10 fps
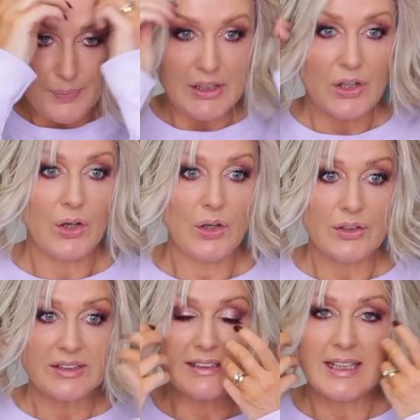
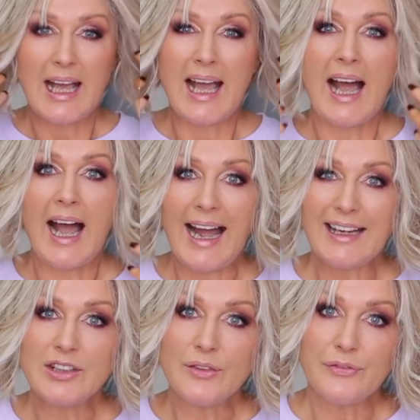because
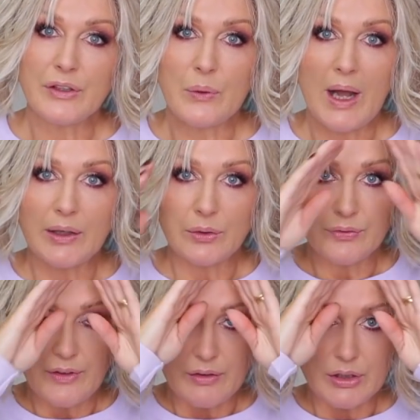I don't feel I
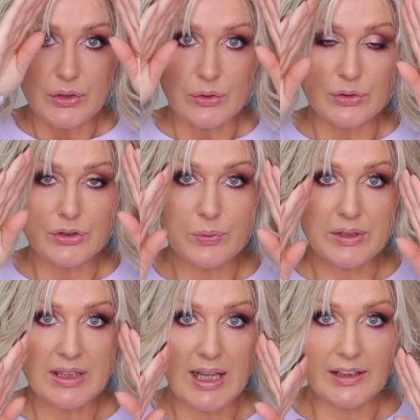look very good
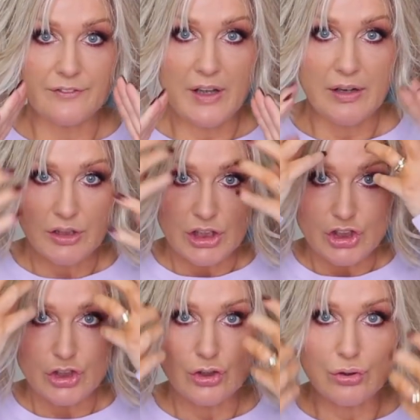with like very
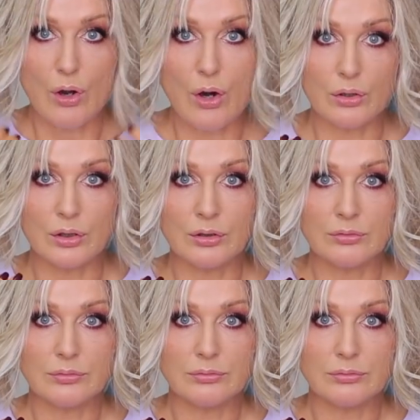strong,